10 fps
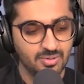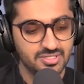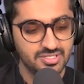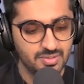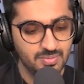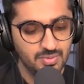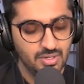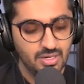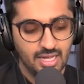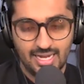to listen to
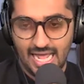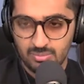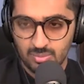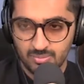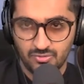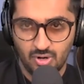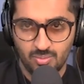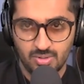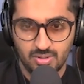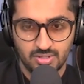an album
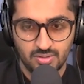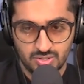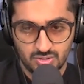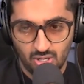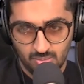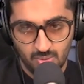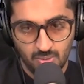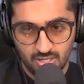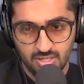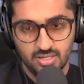from uh, you know, song number
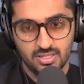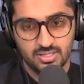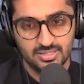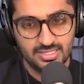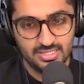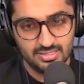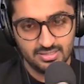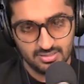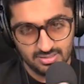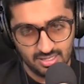one till the
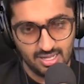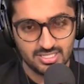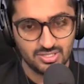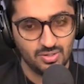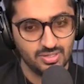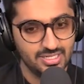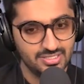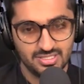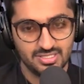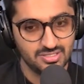uh, till the last song
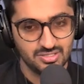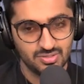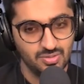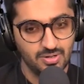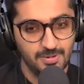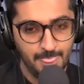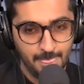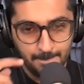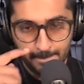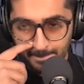is is just gone.
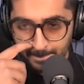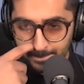I